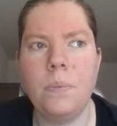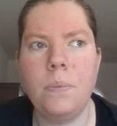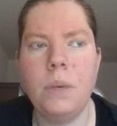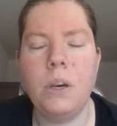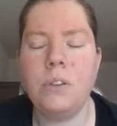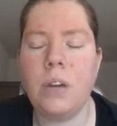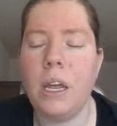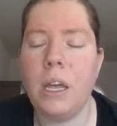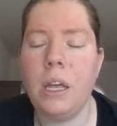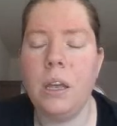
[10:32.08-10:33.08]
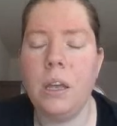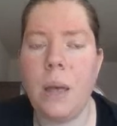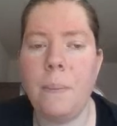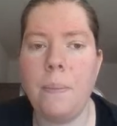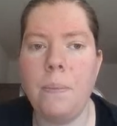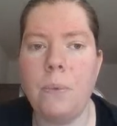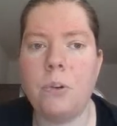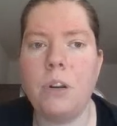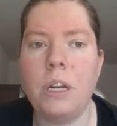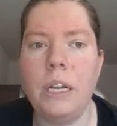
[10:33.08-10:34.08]
because I am
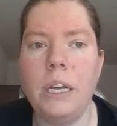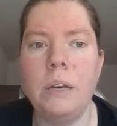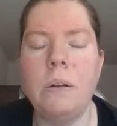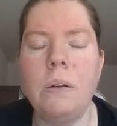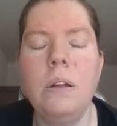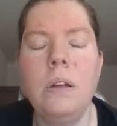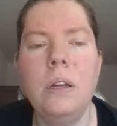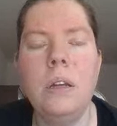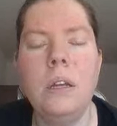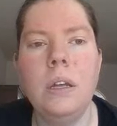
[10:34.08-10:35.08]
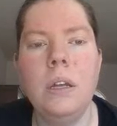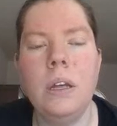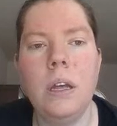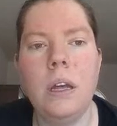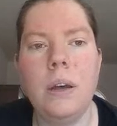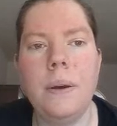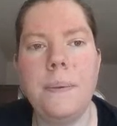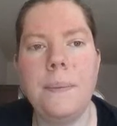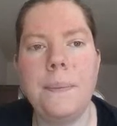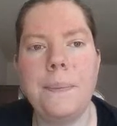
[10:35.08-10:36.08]
chronically ill,
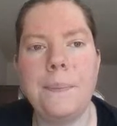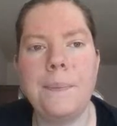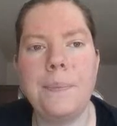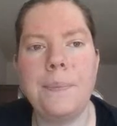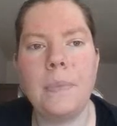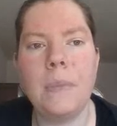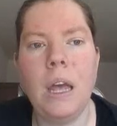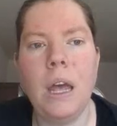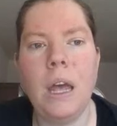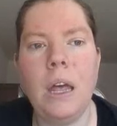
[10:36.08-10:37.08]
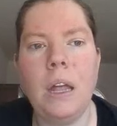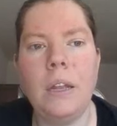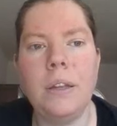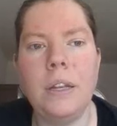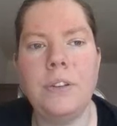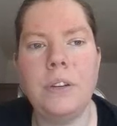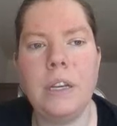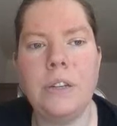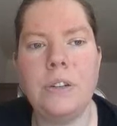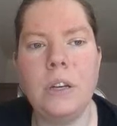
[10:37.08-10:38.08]
and this
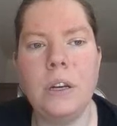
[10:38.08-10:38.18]
is